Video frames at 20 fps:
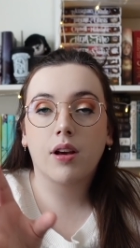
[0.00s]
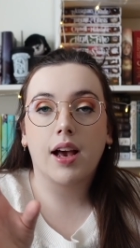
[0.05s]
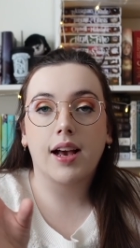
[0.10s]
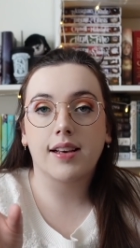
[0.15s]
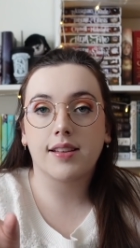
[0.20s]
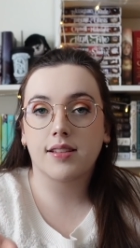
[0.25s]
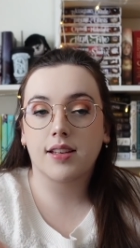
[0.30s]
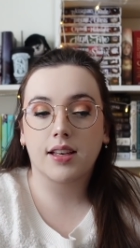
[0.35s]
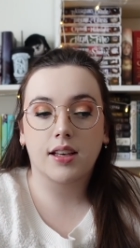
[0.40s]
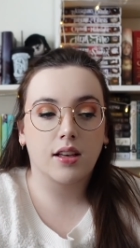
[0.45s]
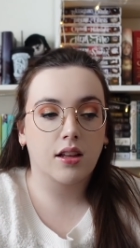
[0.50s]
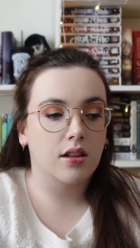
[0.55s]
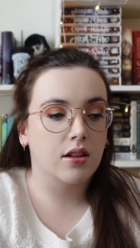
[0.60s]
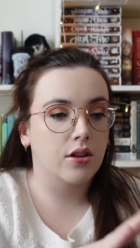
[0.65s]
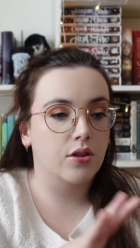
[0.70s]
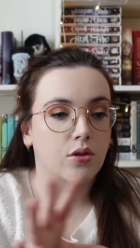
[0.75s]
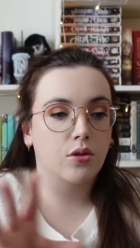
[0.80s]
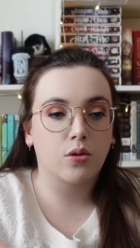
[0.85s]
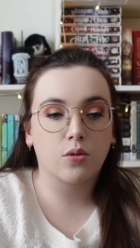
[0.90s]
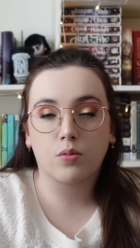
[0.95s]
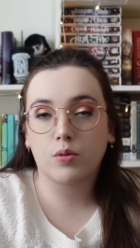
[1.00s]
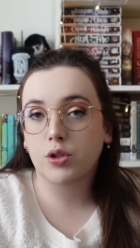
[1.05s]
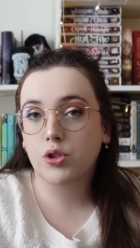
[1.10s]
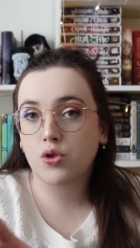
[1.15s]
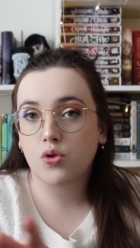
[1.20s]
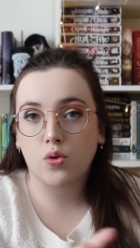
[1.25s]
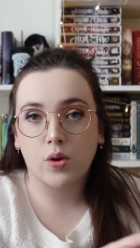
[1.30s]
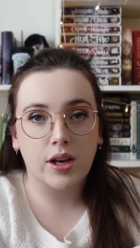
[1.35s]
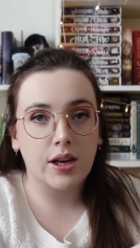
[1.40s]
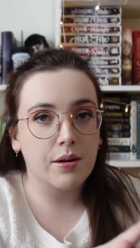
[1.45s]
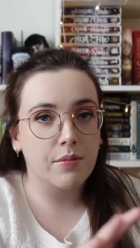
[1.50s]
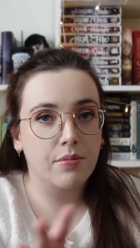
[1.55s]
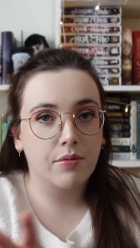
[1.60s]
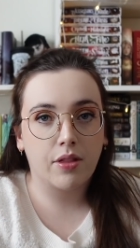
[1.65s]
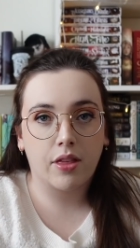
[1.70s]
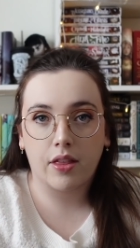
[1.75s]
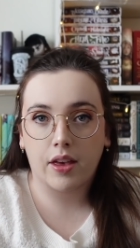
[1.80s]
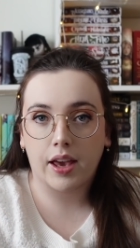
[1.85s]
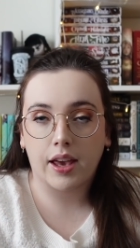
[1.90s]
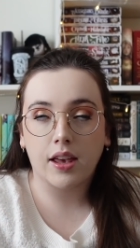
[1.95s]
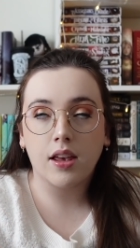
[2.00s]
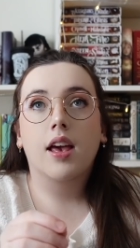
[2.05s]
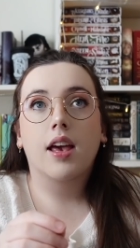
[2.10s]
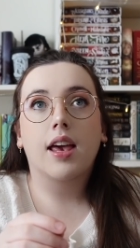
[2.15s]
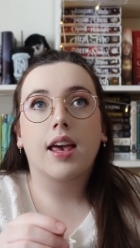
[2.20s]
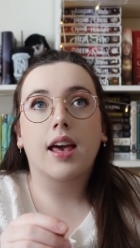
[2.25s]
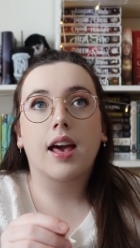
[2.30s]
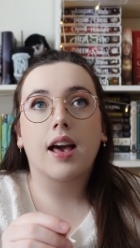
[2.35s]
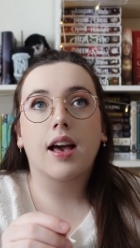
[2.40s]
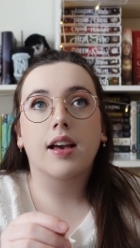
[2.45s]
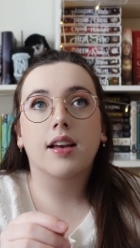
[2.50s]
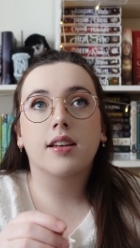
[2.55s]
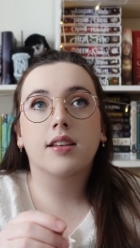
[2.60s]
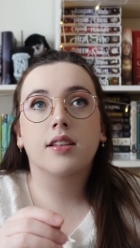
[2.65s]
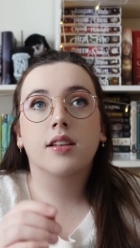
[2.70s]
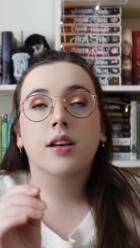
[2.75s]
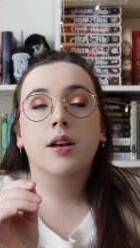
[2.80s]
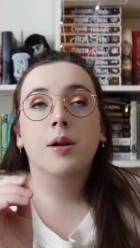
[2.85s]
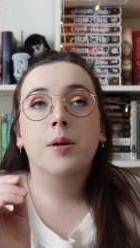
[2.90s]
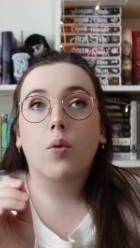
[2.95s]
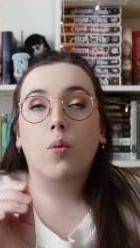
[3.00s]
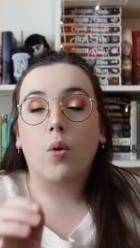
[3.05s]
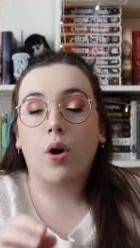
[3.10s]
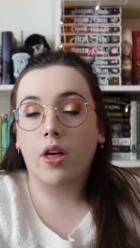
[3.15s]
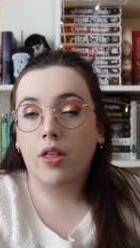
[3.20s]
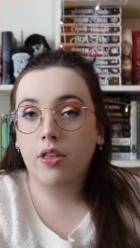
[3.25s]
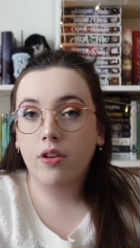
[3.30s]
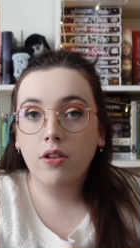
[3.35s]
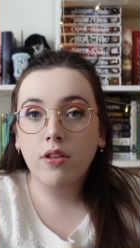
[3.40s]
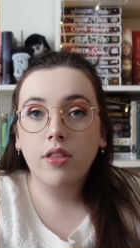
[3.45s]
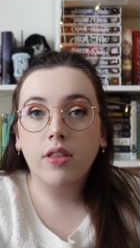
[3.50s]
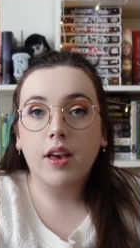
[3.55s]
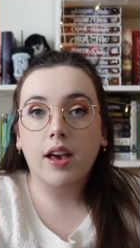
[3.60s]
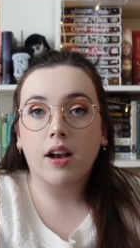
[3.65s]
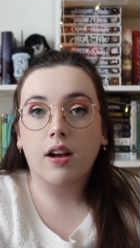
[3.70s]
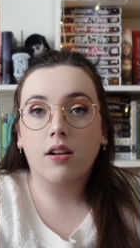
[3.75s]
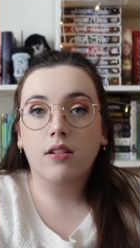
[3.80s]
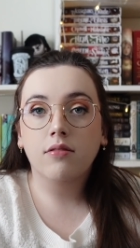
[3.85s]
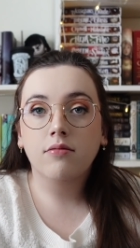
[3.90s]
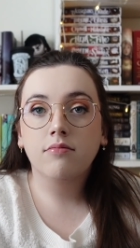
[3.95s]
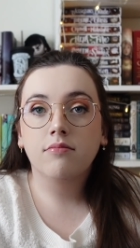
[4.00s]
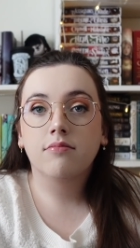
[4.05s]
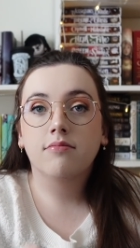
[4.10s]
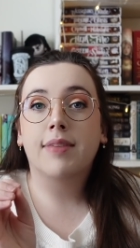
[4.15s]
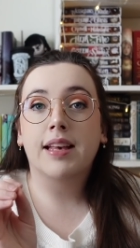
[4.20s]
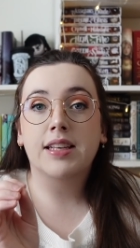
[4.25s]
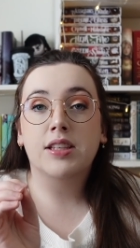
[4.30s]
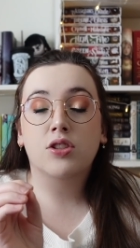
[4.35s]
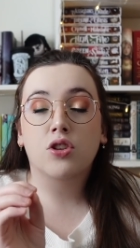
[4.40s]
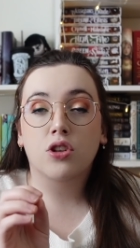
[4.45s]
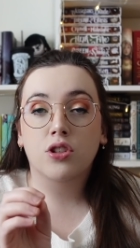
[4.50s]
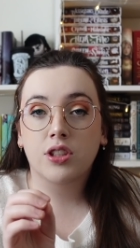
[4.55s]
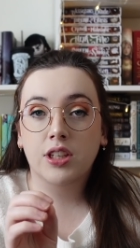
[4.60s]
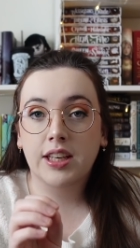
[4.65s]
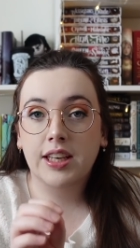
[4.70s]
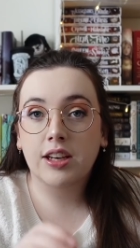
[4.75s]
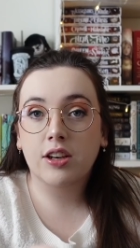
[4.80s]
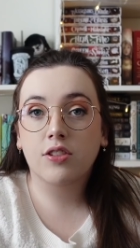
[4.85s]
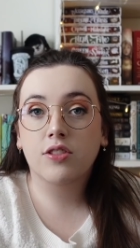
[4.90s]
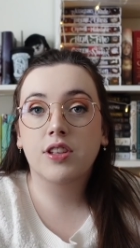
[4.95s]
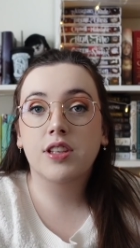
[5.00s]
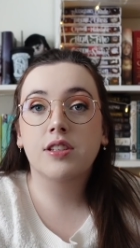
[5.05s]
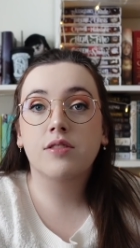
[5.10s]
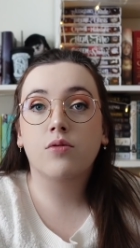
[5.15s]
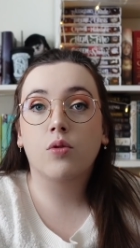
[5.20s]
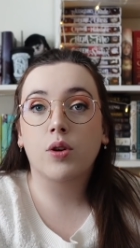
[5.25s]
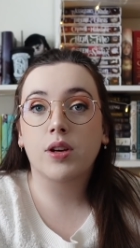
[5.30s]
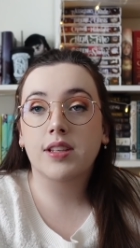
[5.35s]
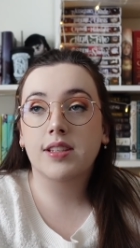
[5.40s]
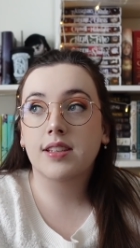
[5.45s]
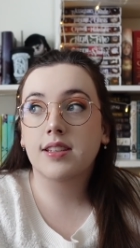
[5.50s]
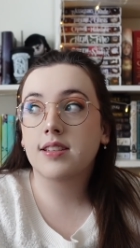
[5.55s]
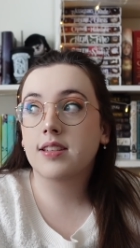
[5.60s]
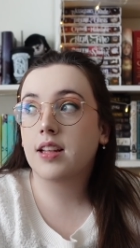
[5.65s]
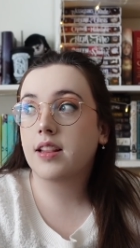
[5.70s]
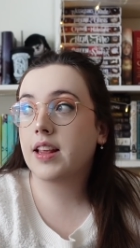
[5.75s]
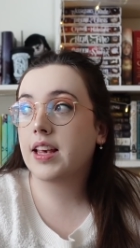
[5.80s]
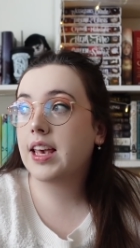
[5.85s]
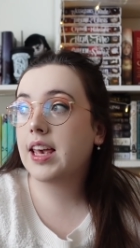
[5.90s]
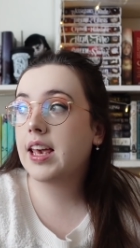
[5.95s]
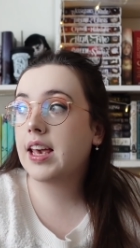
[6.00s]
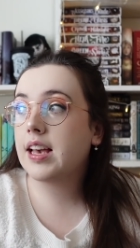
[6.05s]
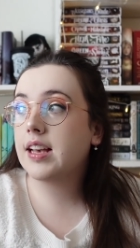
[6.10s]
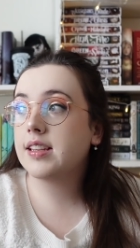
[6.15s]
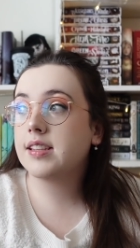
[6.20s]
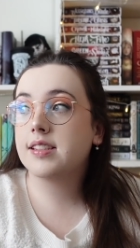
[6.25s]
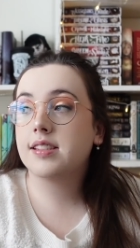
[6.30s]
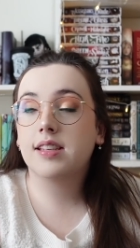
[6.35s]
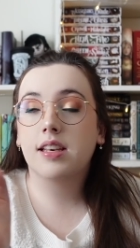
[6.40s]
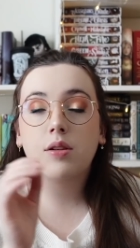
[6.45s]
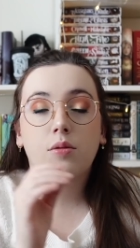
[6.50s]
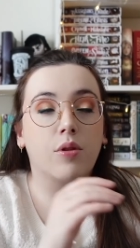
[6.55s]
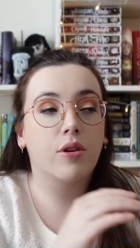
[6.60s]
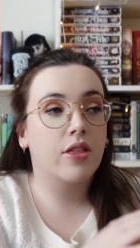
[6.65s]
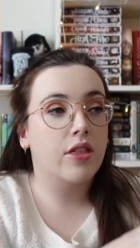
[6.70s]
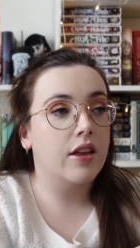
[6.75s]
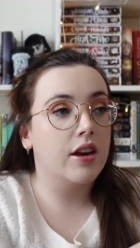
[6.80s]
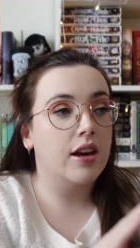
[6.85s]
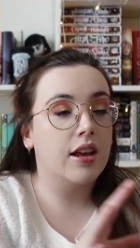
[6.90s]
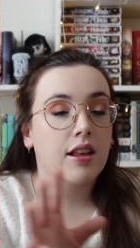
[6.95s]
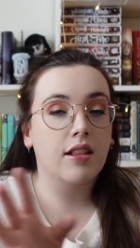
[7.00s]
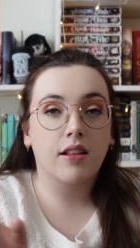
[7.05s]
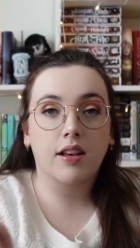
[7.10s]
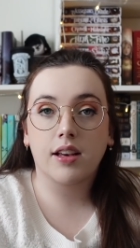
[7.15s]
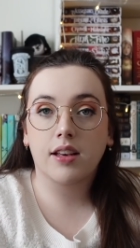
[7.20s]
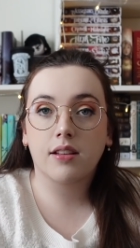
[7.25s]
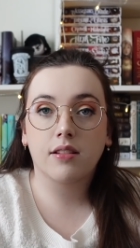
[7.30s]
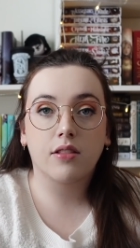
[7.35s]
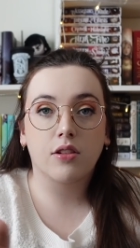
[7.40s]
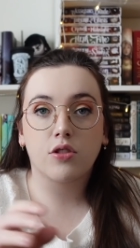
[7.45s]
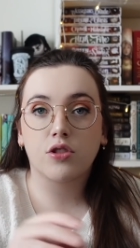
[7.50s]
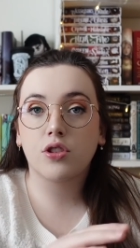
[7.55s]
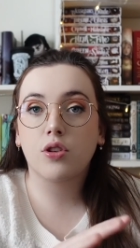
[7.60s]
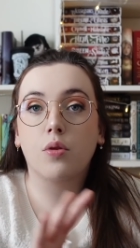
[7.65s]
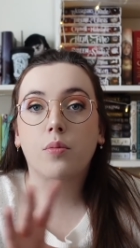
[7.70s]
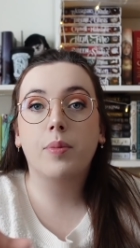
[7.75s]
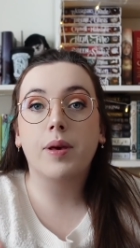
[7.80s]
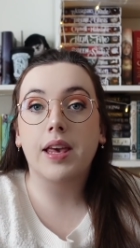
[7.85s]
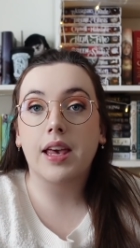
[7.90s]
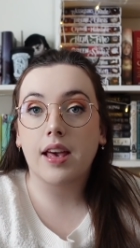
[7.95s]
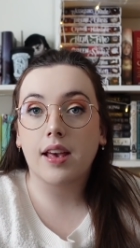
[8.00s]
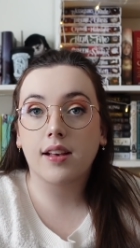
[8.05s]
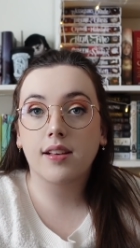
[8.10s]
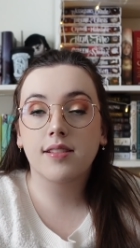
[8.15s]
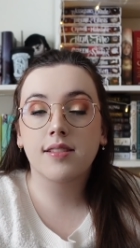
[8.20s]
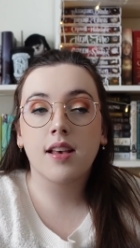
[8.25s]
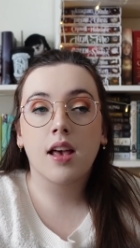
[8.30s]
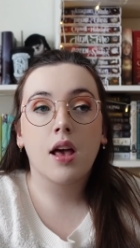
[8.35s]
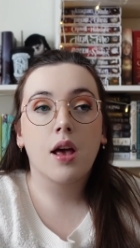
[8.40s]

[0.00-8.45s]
as like a little retreat thing, and while they're there, they start to hear these voices that they can't see with any, like, there's no beings,